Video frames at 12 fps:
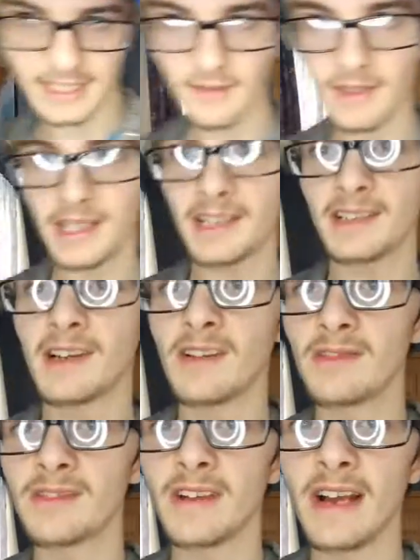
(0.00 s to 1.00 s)
idea what it
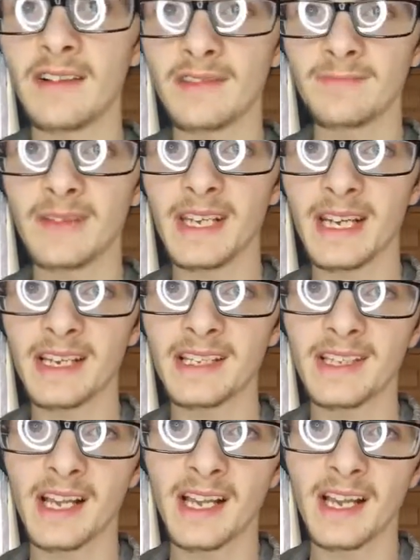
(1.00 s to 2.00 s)
goes around
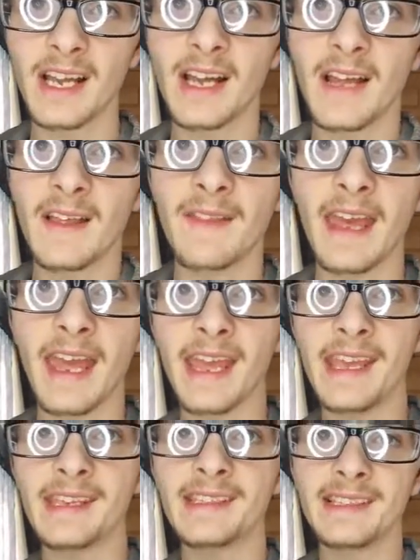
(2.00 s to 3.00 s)
because
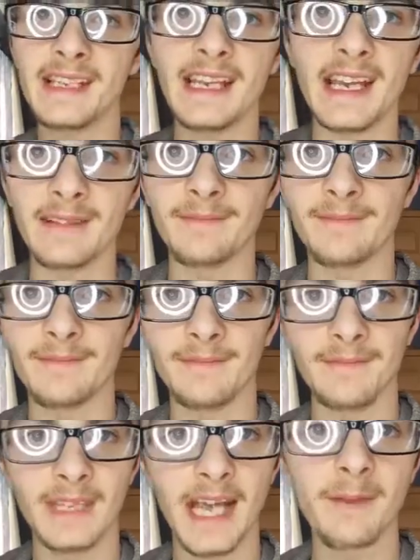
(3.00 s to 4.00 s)
they see it.
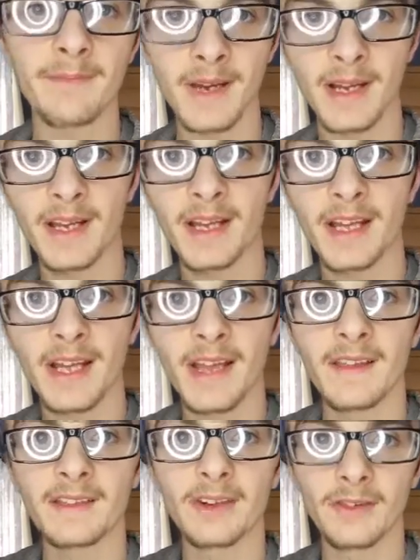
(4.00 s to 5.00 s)
Yep,
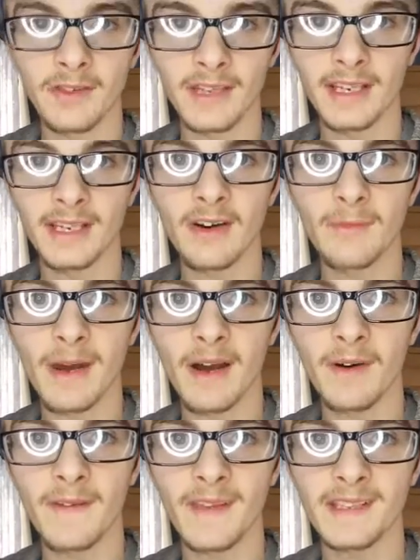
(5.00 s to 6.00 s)
totally know
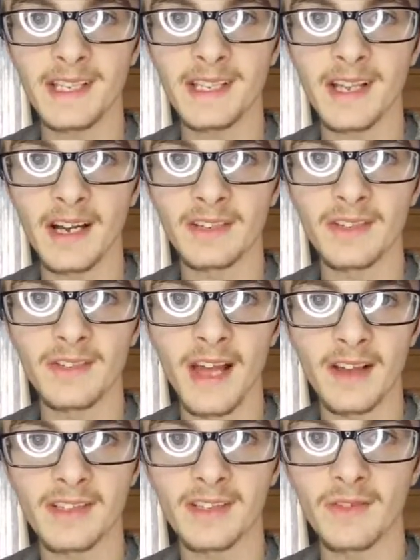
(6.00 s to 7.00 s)
about what this is on
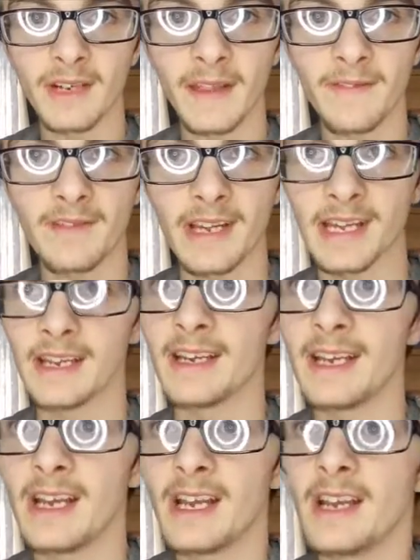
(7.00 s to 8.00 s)

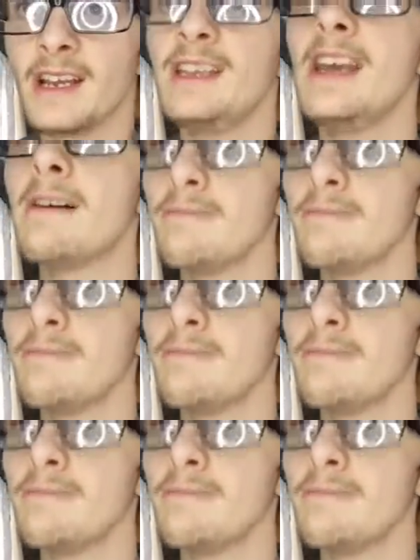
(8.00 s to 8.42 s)
2023.